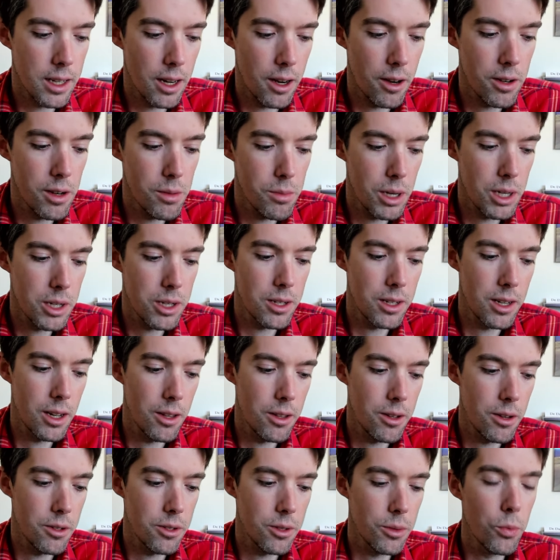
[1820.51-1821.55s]
I already mentioned how
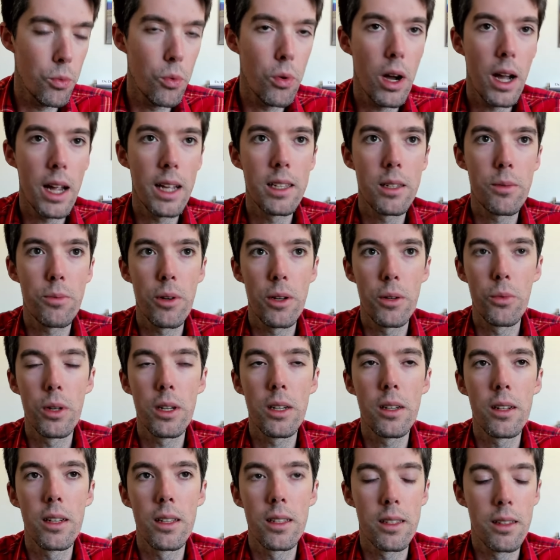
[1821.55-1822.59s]
there's widespread
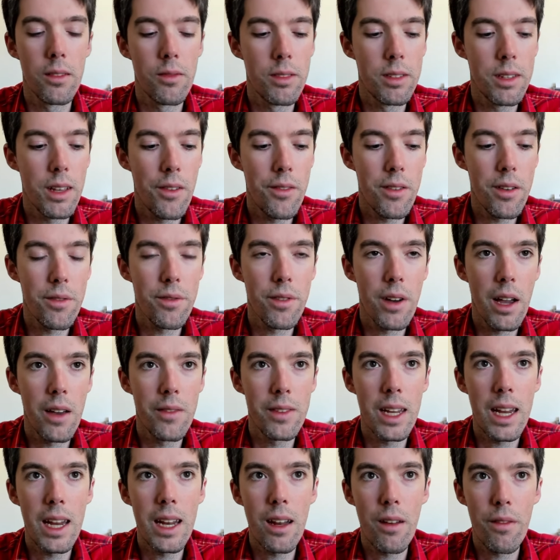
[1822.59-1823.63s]
wind gusts of 75
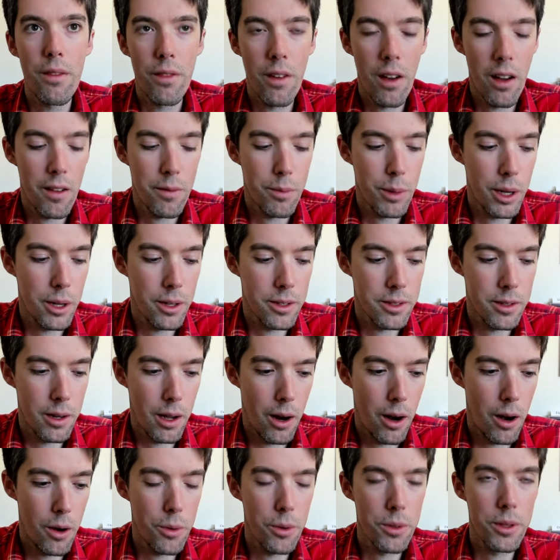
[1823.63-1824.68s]
to 85 miles an
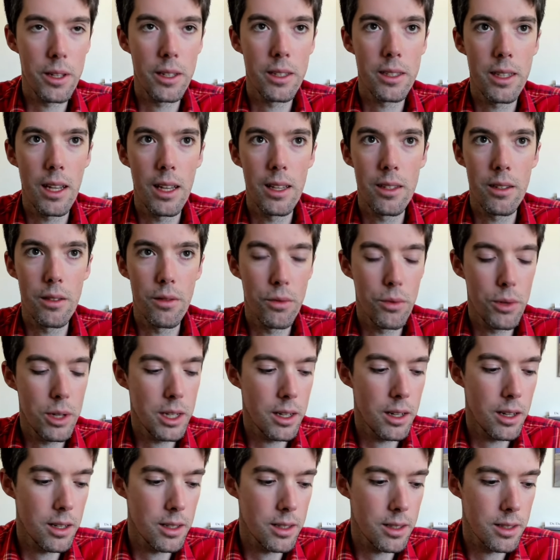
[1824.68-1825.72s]
hour with extensive
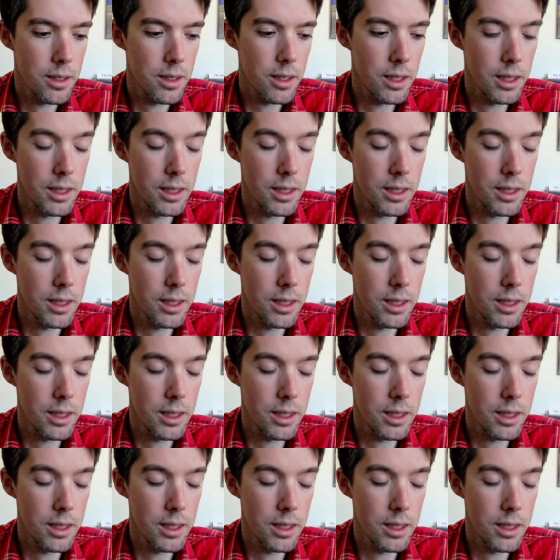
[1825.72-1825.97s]
wind gusts,